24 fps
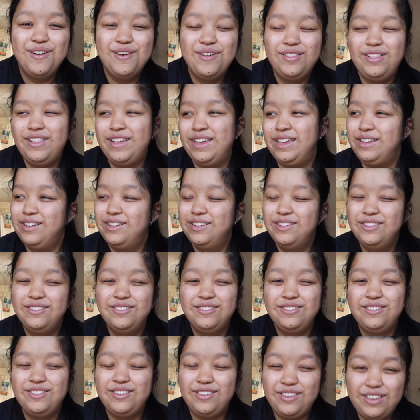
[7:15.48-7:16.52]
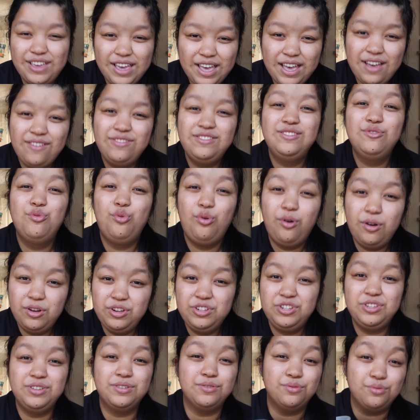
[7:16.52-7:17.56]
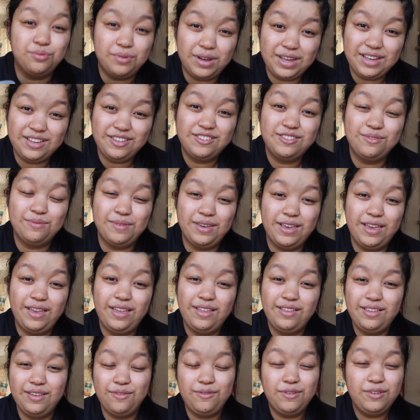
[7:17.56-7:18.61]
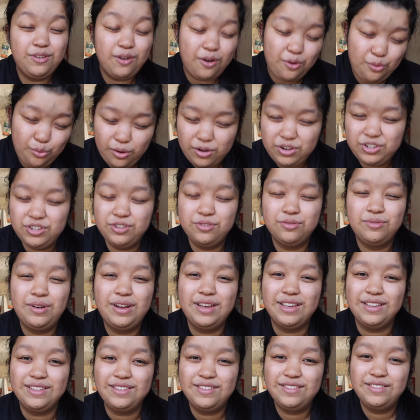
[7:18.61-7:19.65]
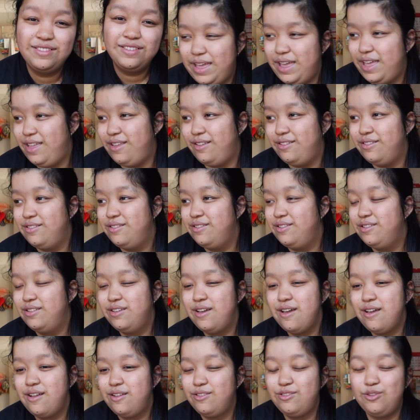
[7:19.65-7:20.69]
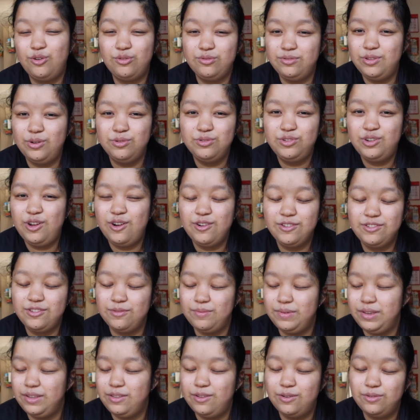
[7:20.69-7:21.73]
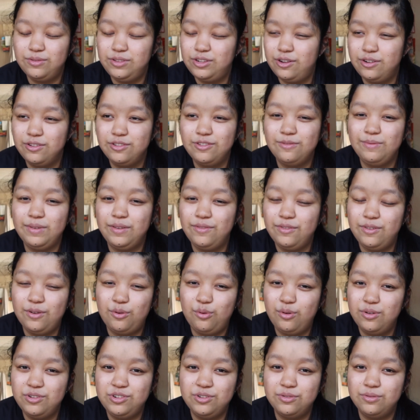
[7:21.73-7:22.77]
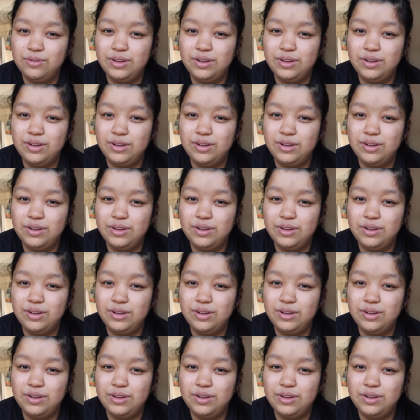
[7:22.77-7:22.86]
Like, you have to wash your rice, man. If you don't wash your rice, then don't talk to me. Don't talk to me if you don't wash your